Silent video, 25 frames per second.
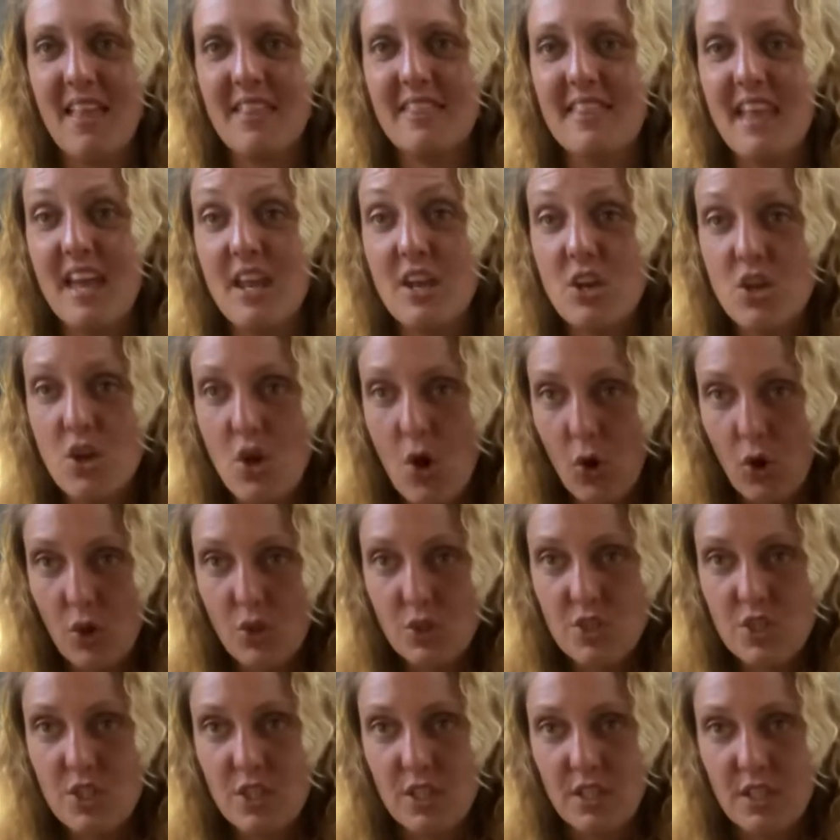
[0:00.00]
they're
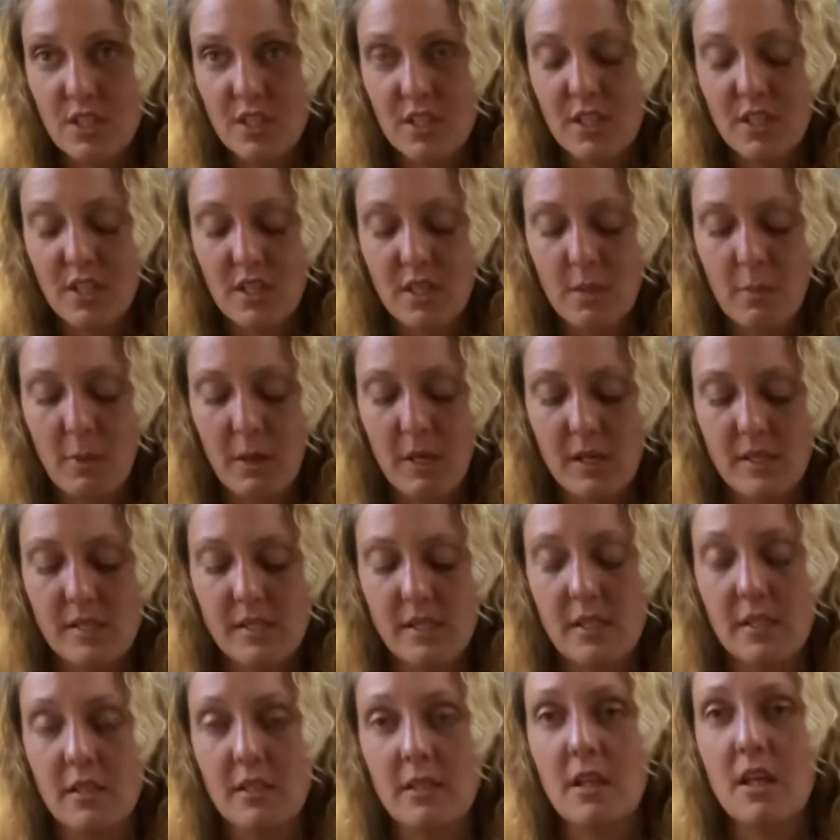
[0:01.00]
not the
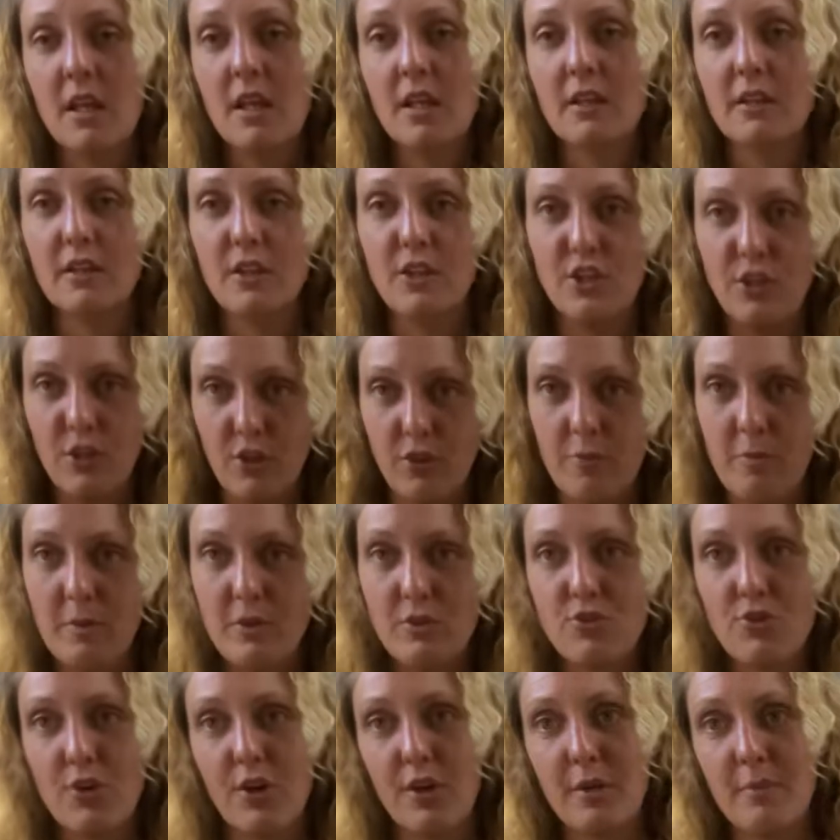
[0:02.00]
person that you've
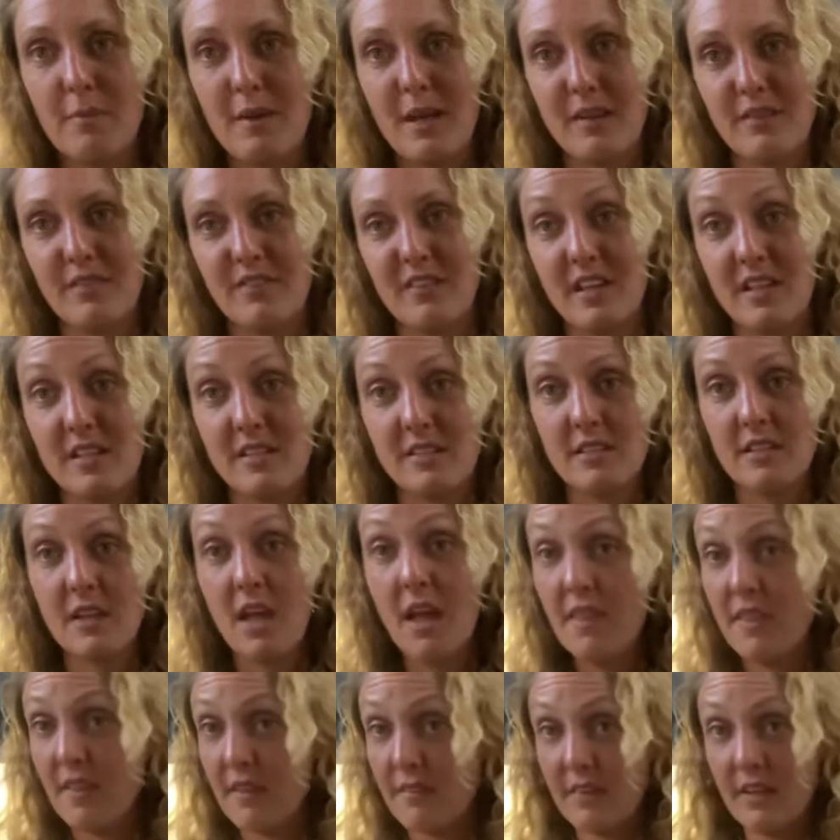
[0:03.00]
been trying to manifest.
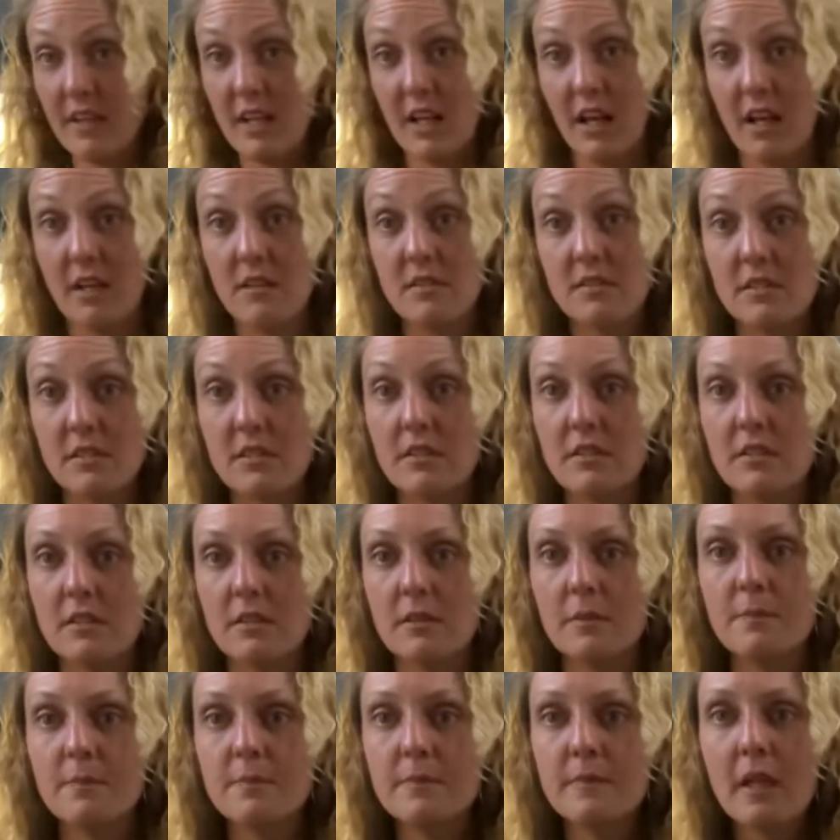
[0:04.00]
They're very close to
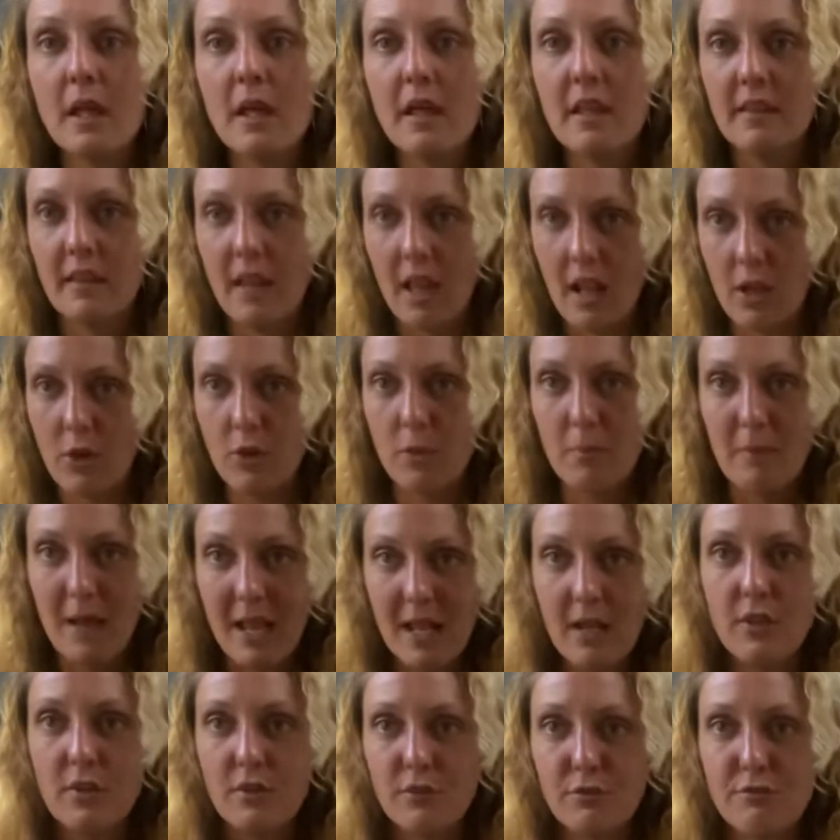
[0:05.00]
them. They
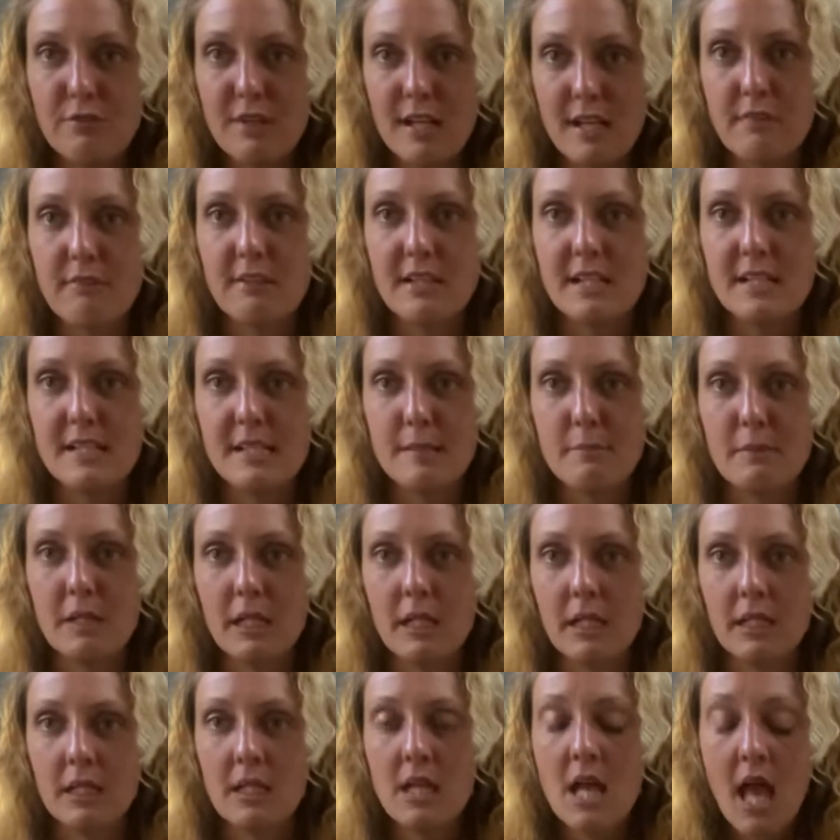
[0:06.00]
may look really
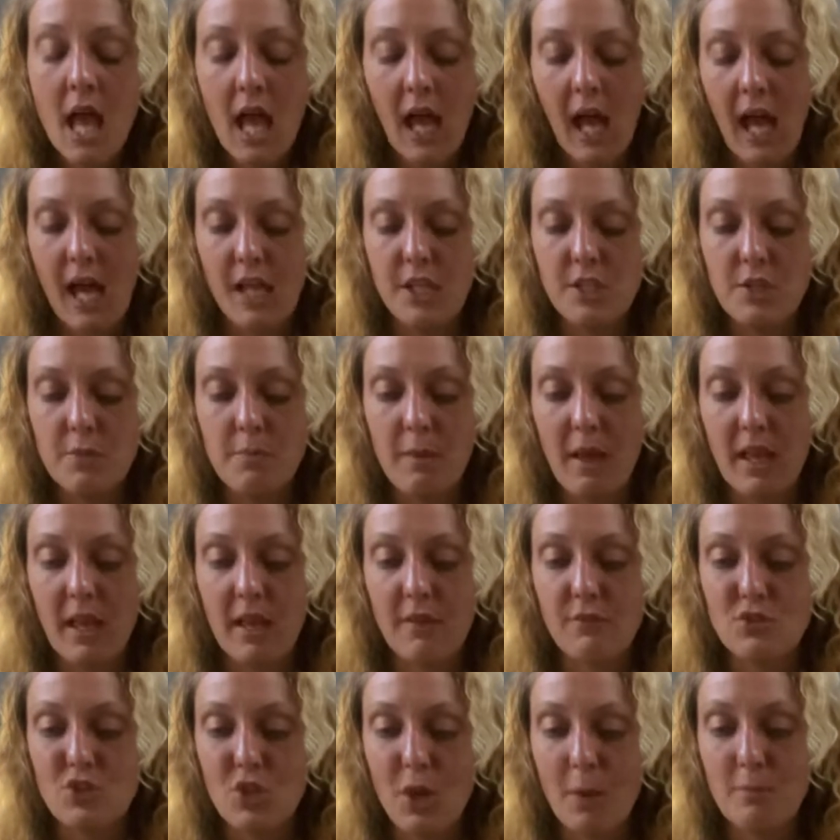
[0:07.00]
similar, and you may
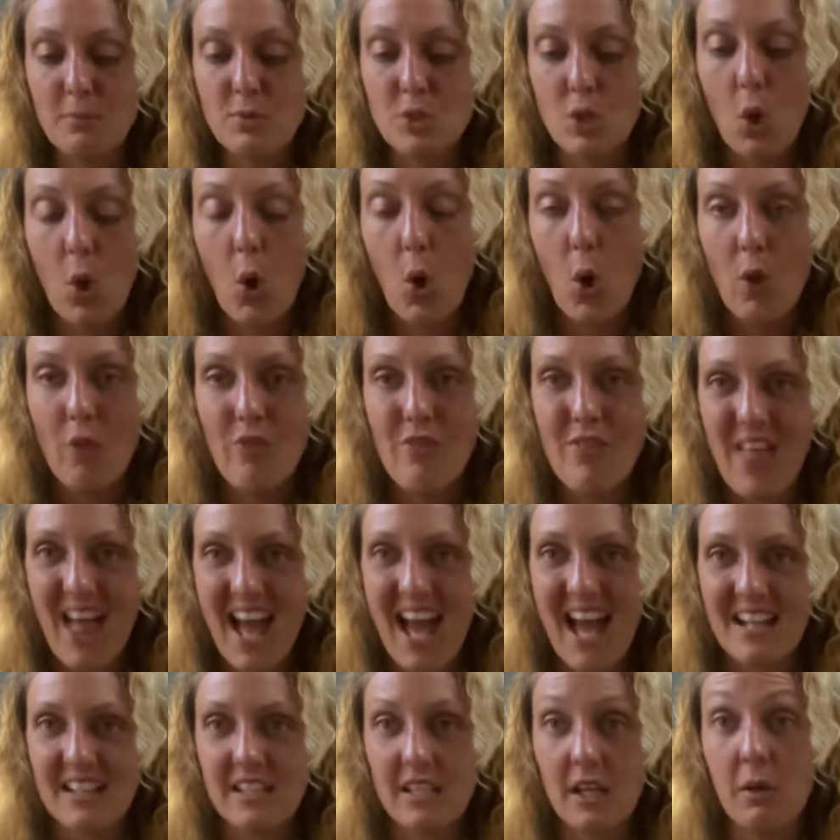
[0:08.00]
have jumped on
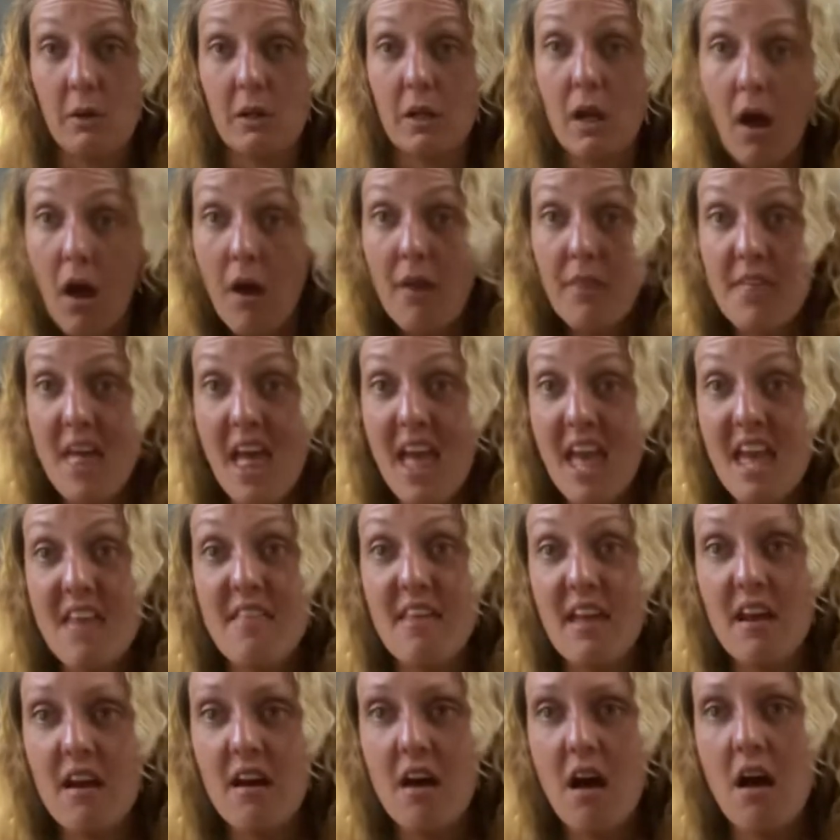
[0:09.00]
that going, here
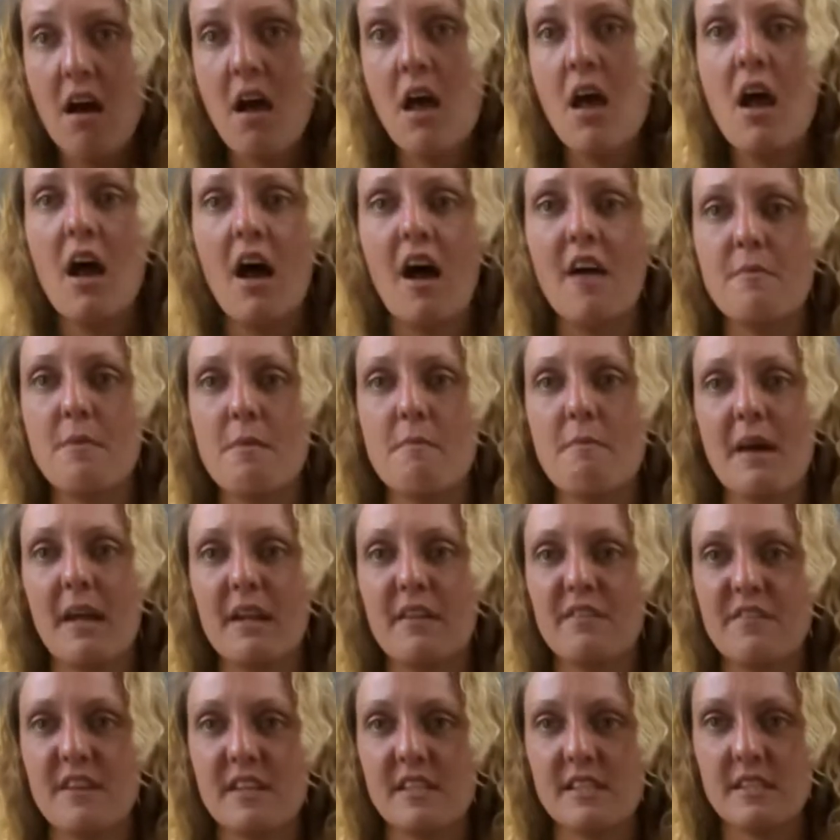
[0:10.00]
they are, I've been
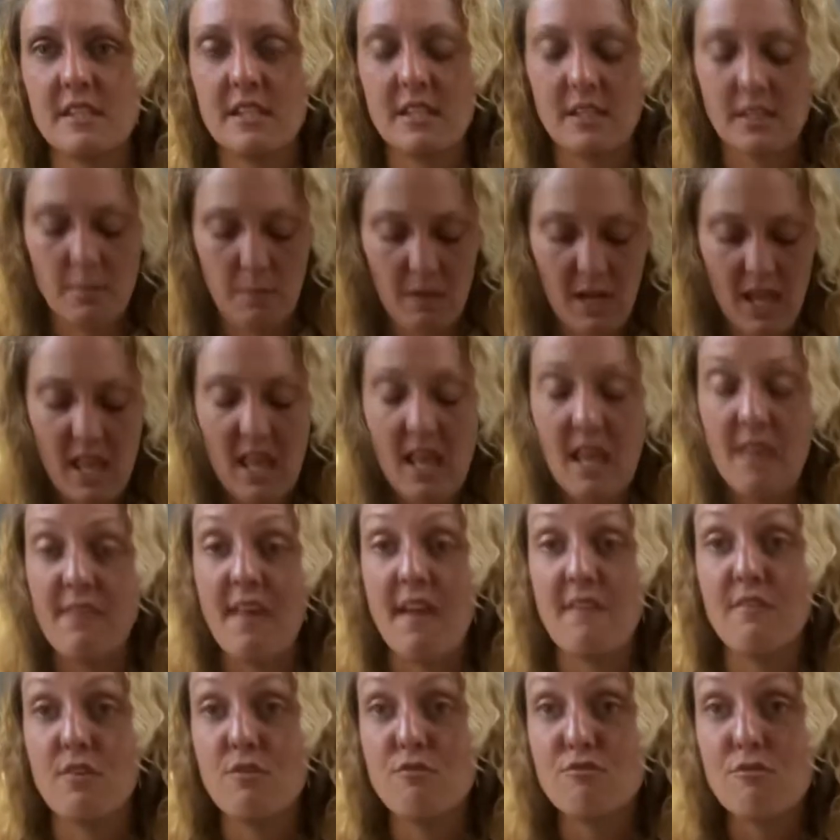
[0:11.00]
manifesting them, and here
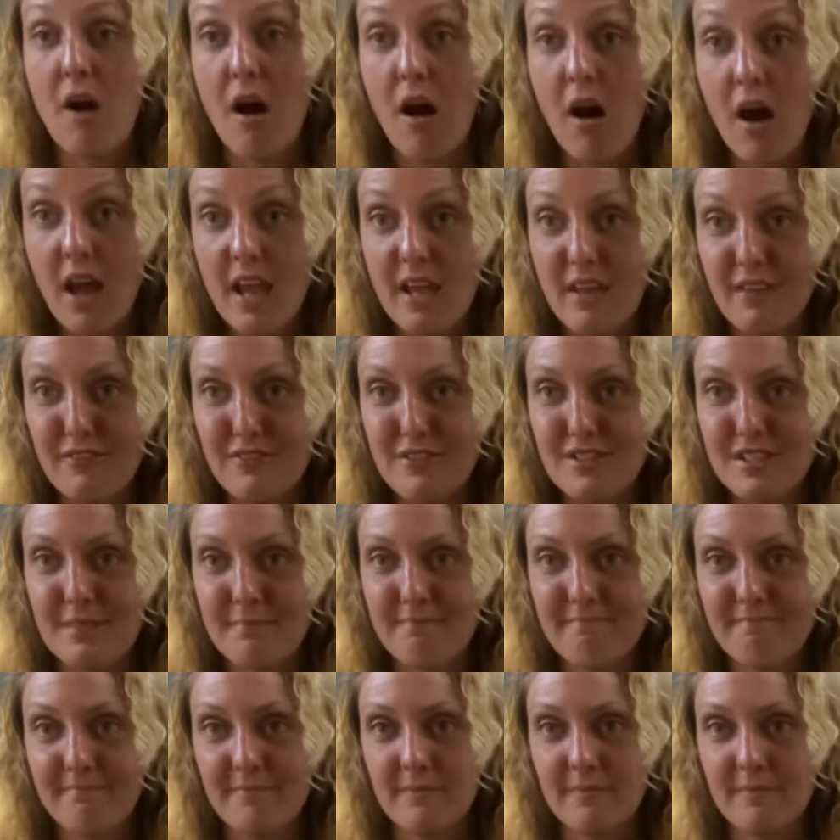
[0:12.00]
they've arrived.